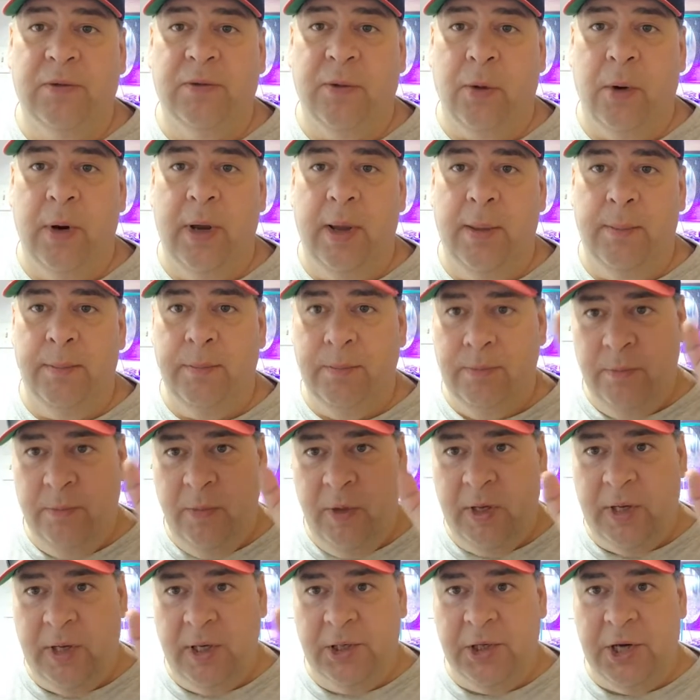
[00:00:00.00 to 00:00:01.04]
for him.
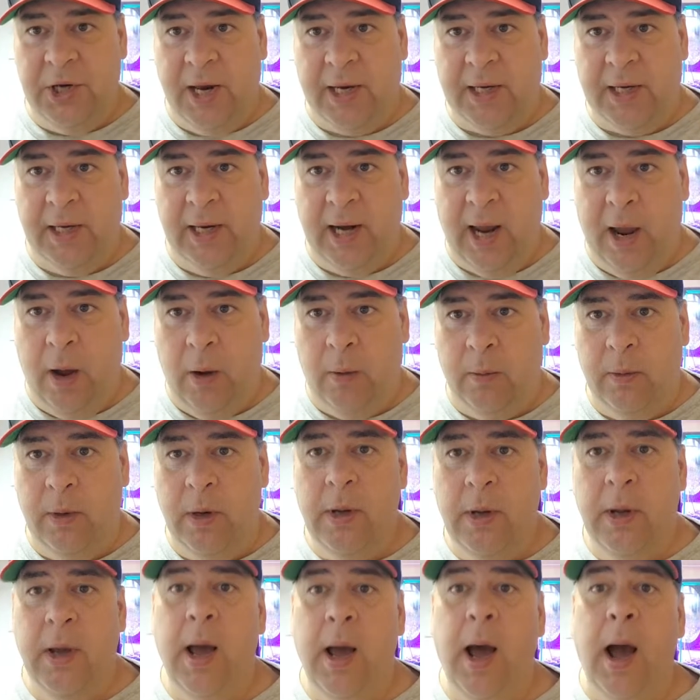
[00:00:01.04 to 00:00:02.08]
You can check it
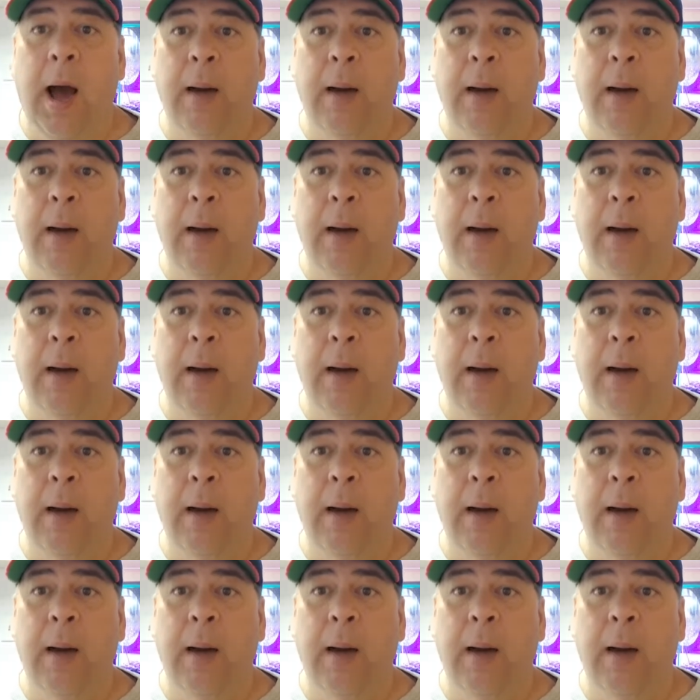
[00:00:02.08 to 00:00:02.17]
out.